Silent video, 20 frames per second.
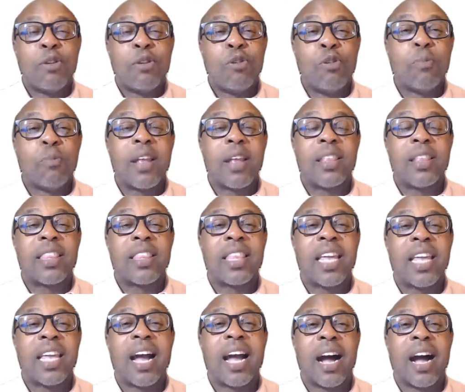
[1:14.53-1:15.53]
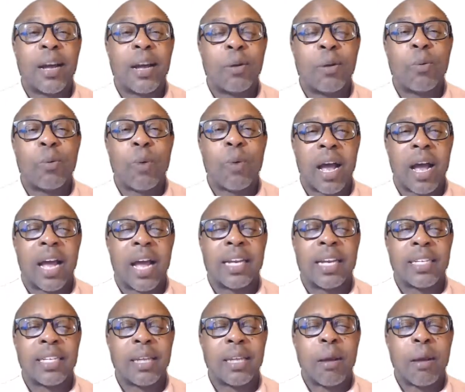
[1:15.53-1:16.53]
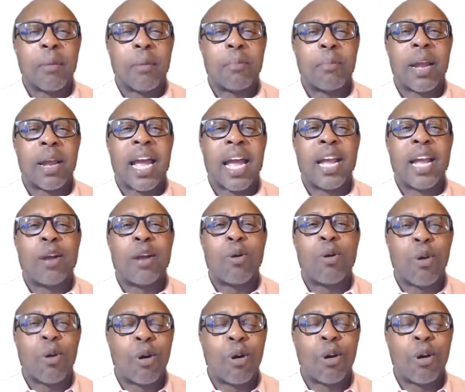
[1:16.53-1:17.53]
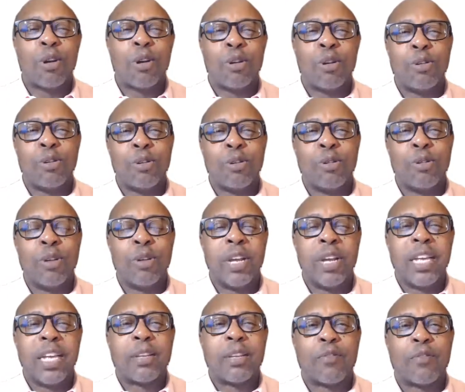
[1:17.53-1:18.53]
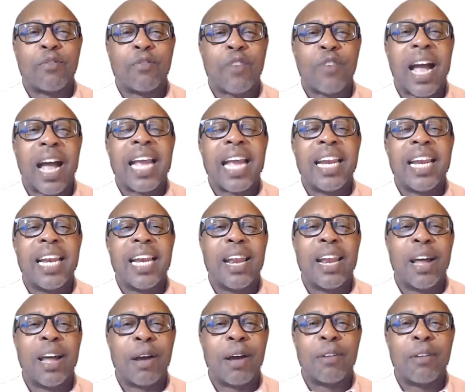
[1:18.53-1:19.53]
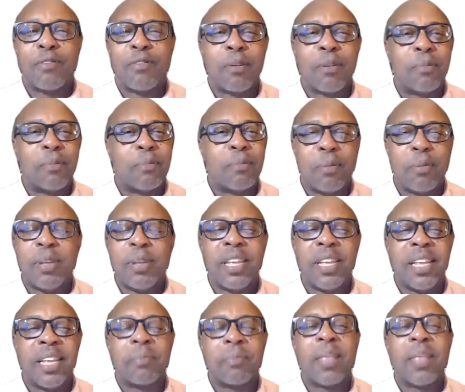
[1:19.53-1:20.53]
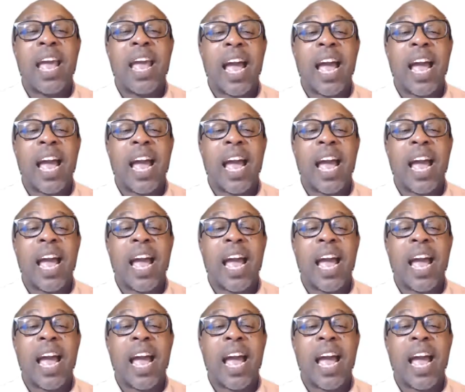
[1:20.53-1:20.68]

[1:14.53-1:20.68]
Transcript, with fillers: you may think otherwise, but I call on you to find love for Mumi.